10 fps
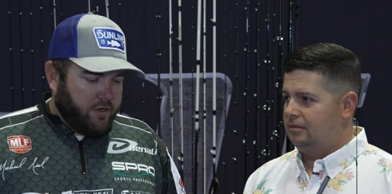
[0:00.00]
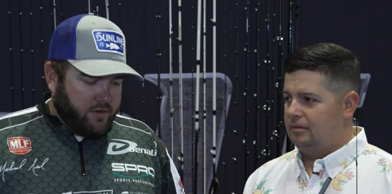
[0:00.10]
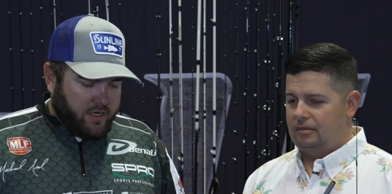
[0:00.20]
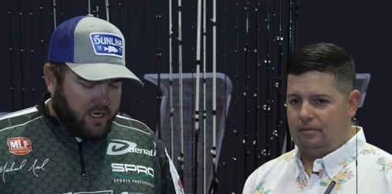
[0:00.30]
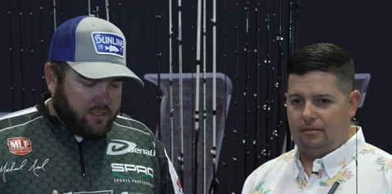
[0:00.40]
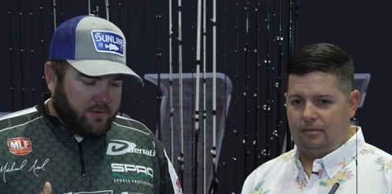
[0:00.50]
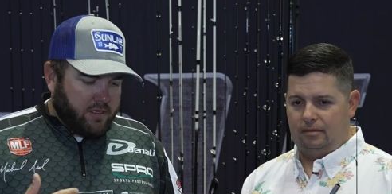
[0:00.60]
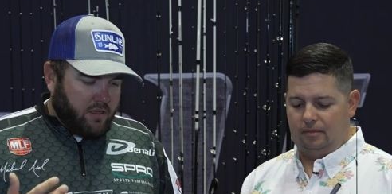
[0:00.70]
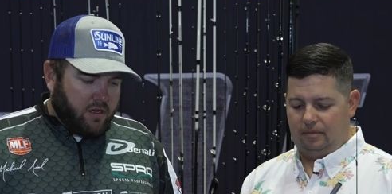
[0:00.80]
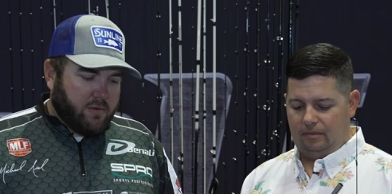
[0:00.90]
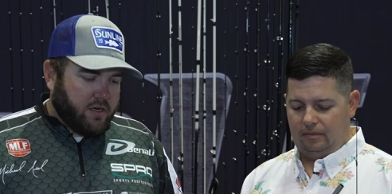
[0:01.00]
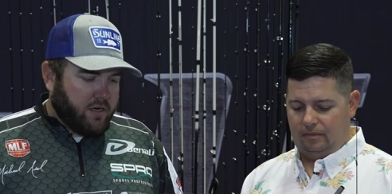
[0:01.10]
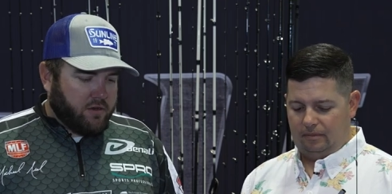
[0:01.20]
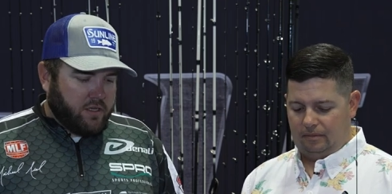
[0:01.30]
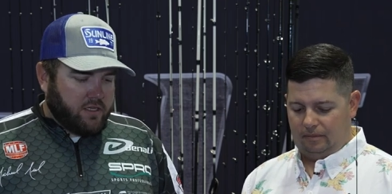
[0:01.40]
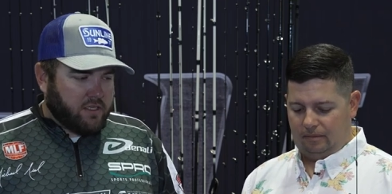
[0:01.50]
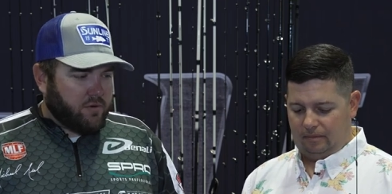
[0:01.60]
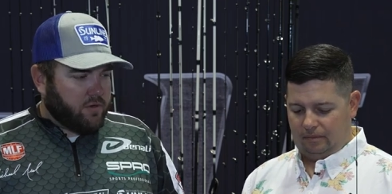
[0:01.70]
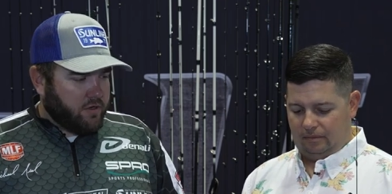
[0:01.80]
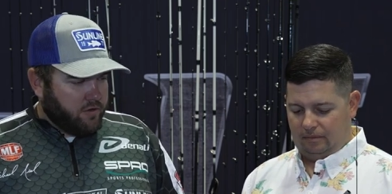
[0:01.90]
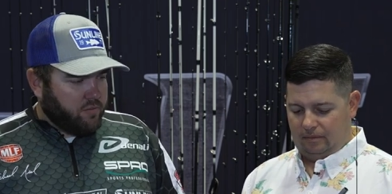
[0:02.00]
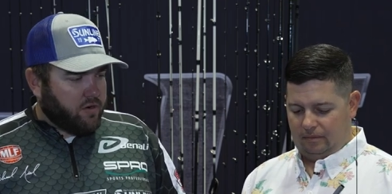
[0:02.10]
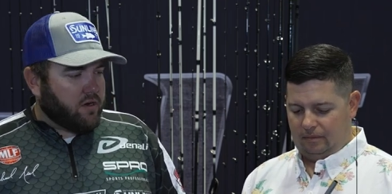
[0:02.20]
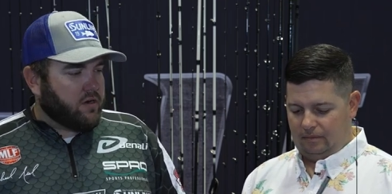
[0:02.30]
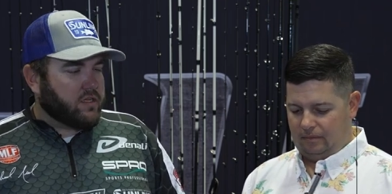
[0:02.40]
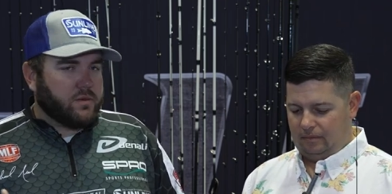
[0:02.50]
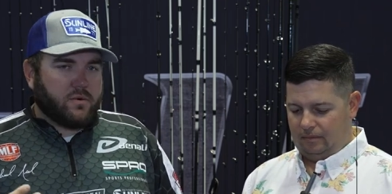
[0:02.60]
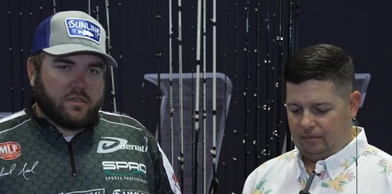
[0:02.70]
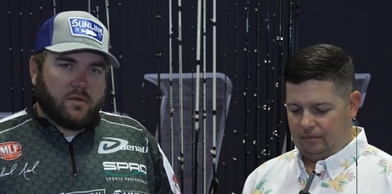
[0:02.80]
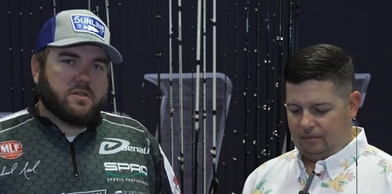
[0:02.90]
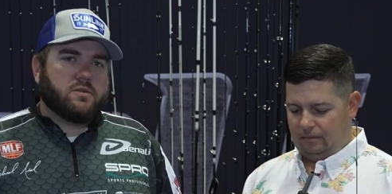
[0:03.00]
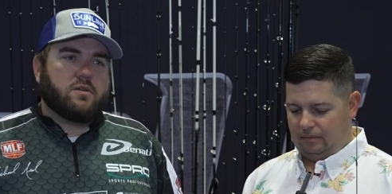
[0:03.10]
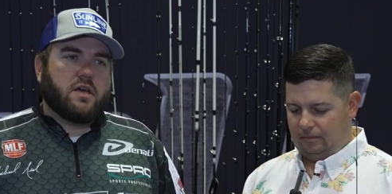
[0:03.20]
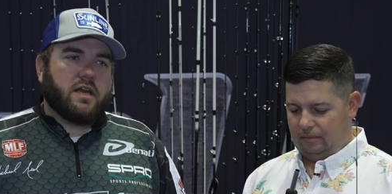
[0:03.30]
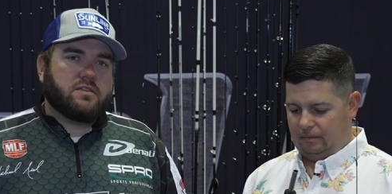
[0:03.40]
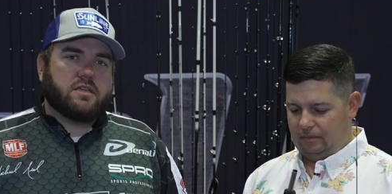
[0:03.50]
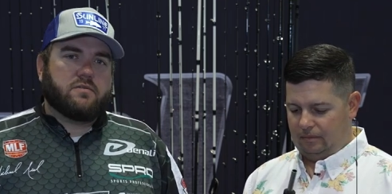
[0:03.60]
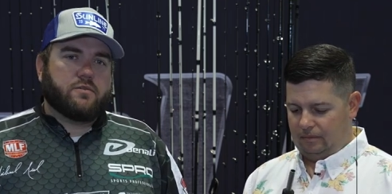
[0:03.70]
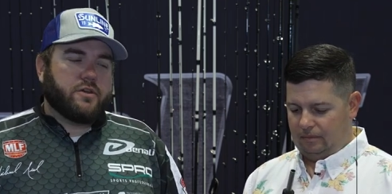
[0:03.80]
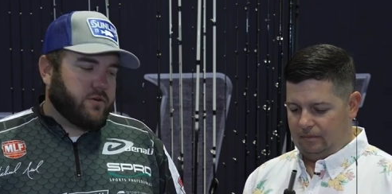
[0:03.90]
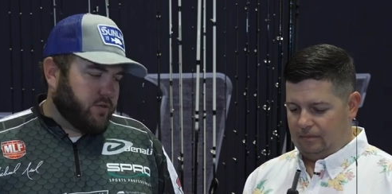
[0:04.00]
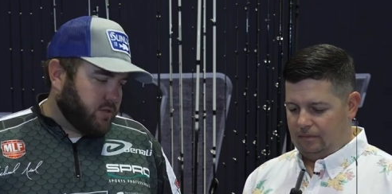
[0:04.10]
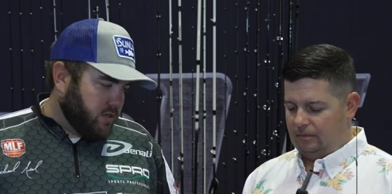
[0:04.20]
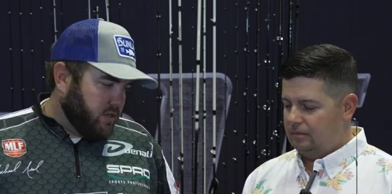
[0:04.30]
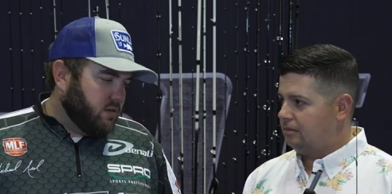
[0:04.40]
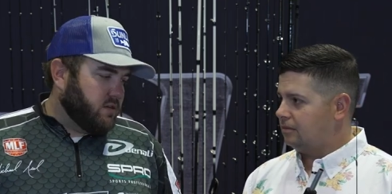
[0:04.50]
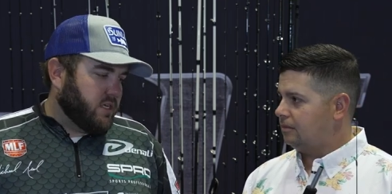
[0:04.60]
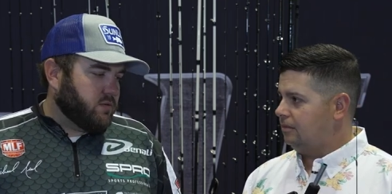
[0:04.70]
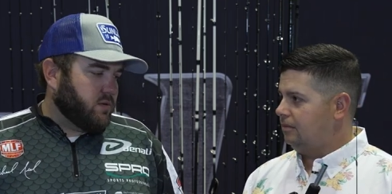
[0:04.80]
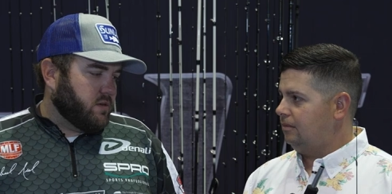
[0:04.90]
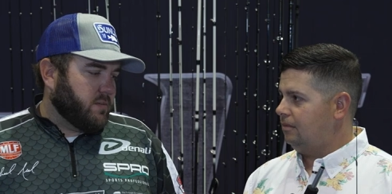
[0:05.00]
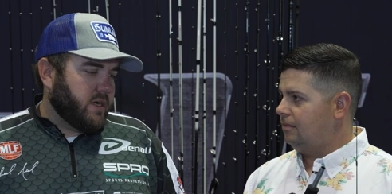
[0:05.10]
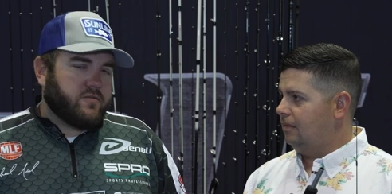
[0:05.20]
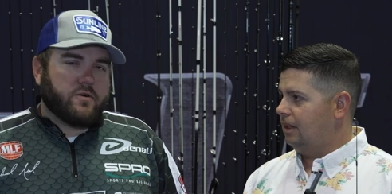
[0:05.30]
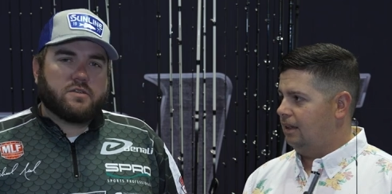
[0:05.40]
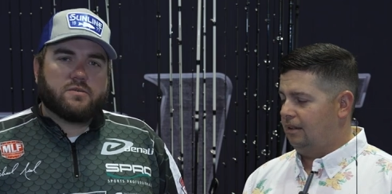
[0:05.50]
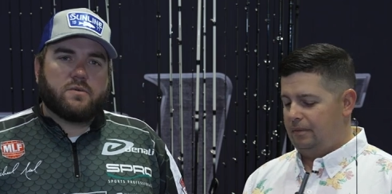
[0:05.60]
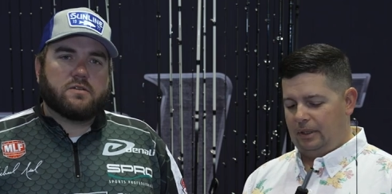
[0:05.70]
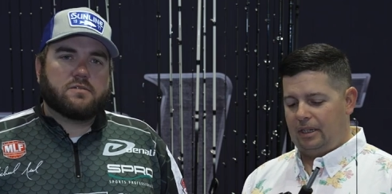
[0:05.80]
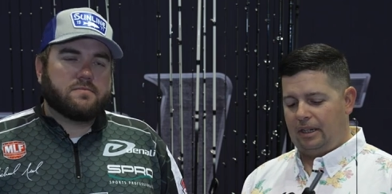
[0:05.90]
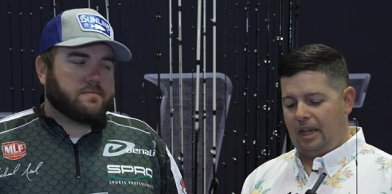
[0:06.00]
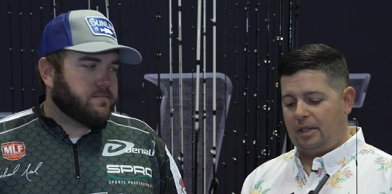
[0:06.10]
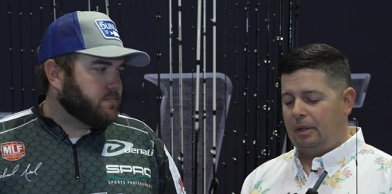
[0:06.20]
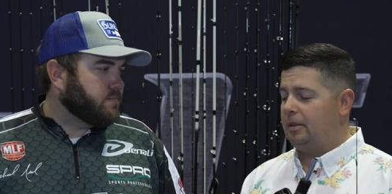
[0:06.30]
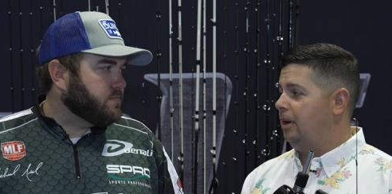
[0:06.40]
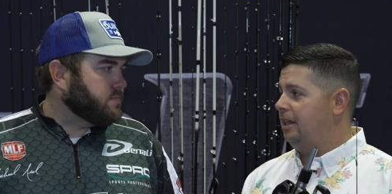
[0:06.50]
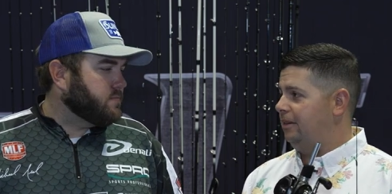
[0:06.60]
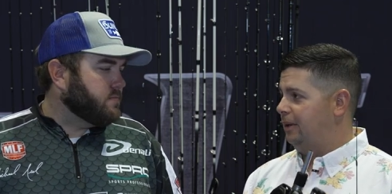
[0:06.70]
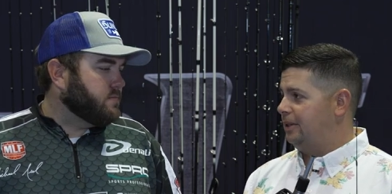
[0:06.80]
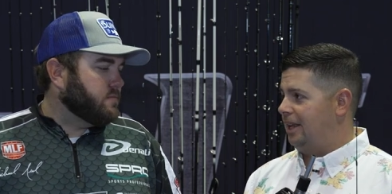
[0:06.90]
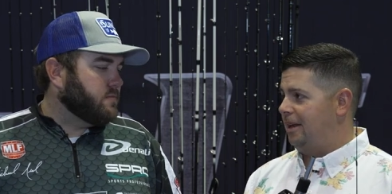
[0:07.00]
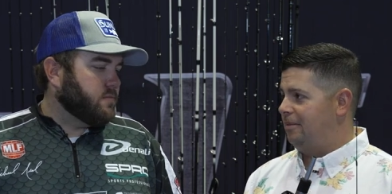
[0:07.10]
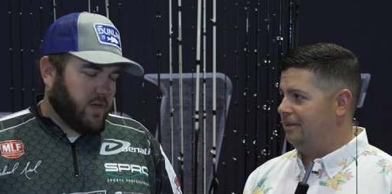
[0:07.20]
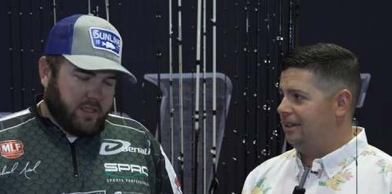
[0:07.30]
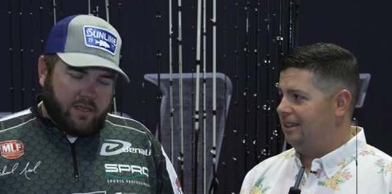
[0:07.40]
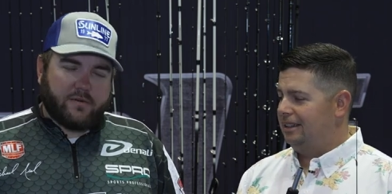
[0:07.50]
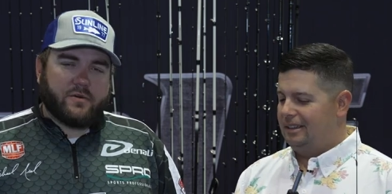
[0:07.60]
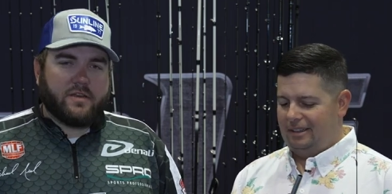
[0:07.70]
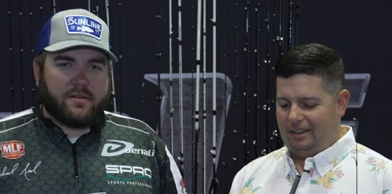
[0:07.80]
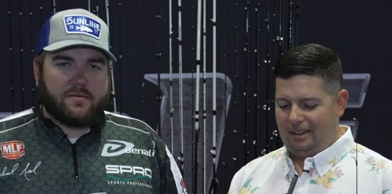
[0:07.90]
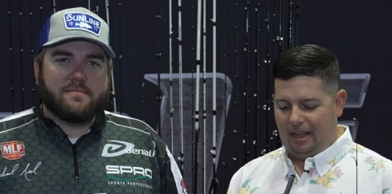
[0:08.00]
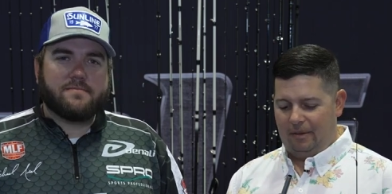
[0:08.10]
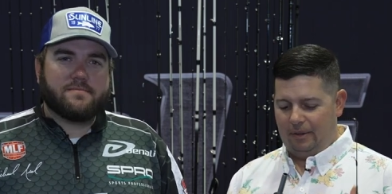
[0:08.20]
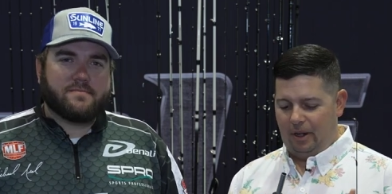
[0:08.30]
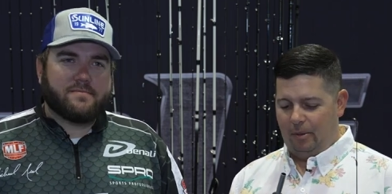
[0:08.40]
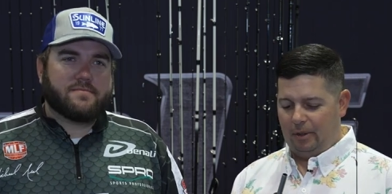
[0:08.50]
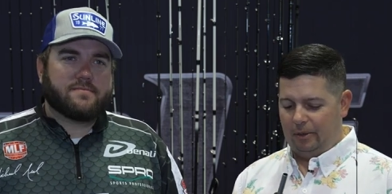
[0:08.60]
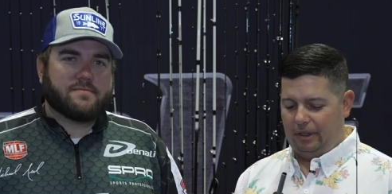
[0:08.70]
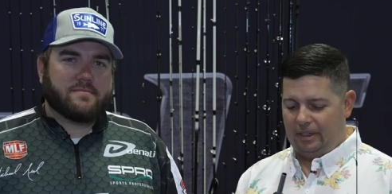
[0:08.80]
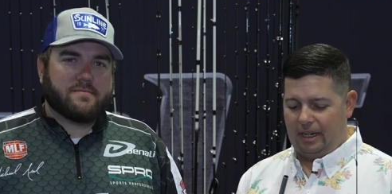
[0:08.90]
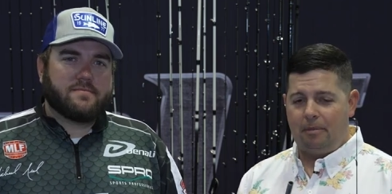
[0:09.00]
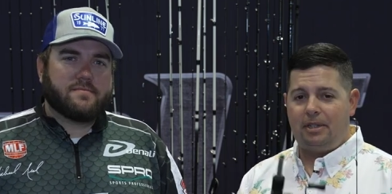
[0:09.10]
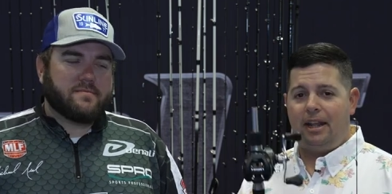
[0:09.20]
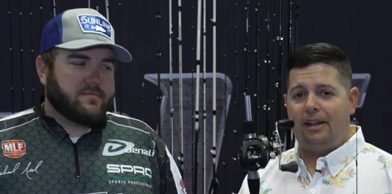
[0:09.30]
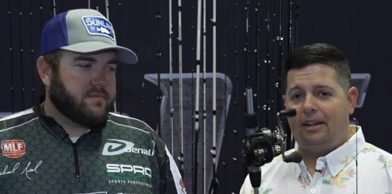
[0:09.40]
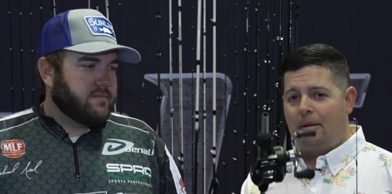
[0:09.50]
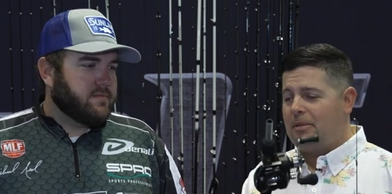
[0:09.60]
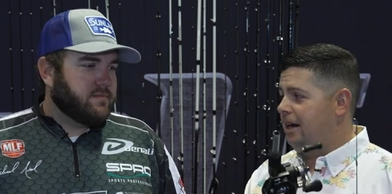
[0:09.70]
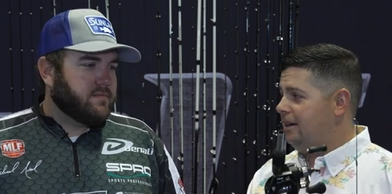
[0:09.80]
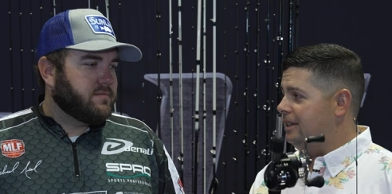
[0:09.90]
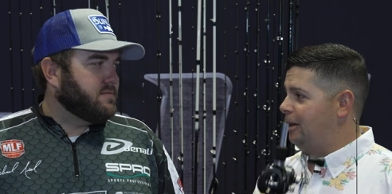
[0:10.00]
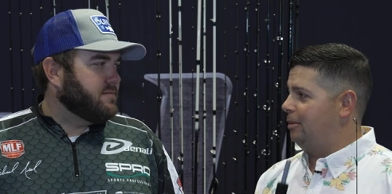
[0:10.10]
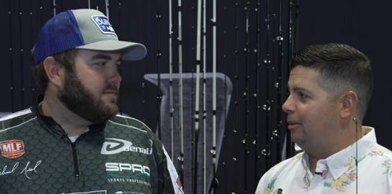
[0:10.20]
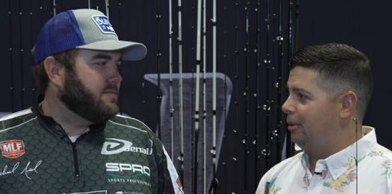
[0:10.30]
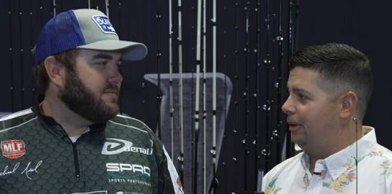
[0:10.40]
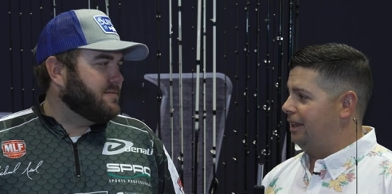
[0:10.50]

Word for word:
Speaker 1: You know, guys spend mm -hmm. a mm-hmm. lot of money on these. They want a good product. They want something that's going to last several years. And
Speaker 2: that's what the main focus was. Feels like you guys built them right the first time. I think we did. Yeah, phenomenal reels. And I'm tired. I'm tired of telling people where